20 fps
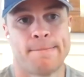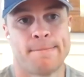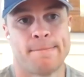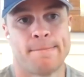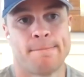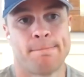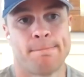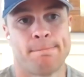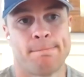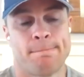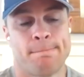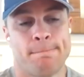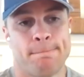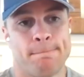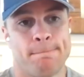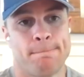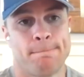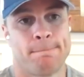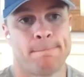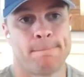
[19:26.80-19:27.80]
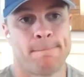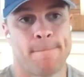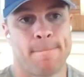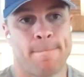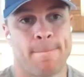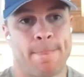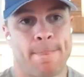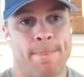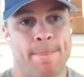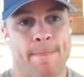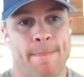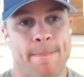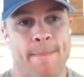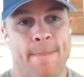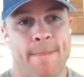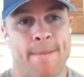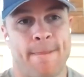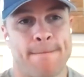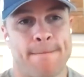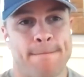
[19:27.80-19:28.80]

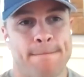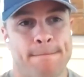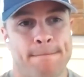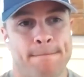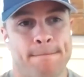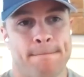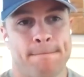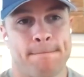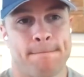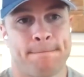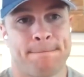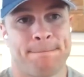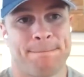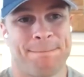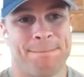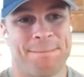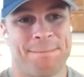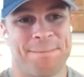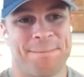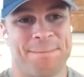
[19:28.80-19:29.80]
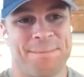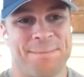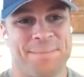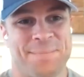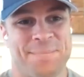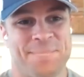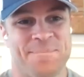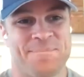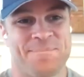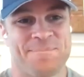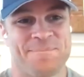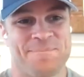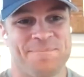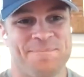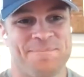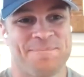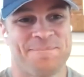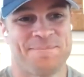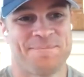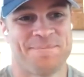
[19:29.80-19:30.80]

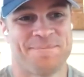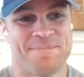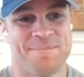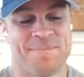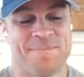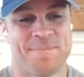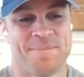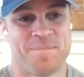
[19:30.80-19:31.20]
[no speech]